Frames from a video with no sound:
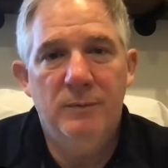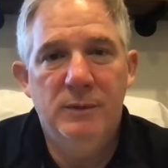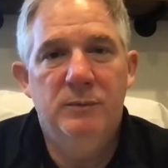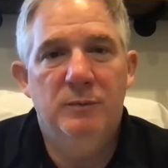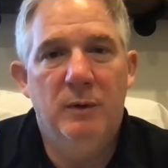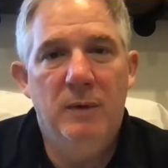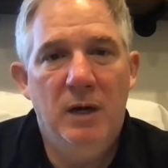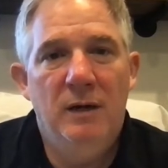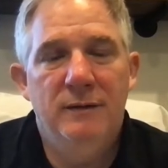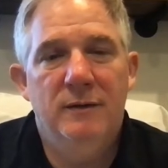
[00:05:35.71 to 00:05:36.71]
per member per
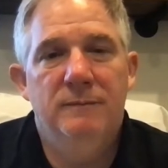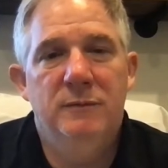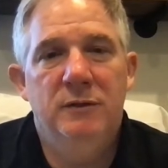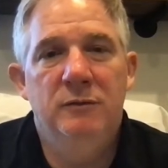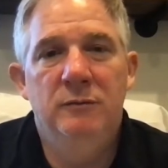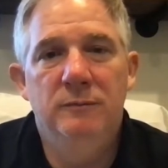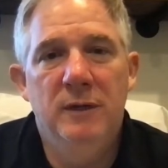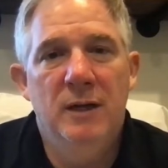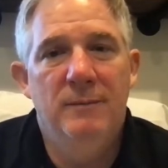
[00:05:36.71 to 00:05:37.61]
month to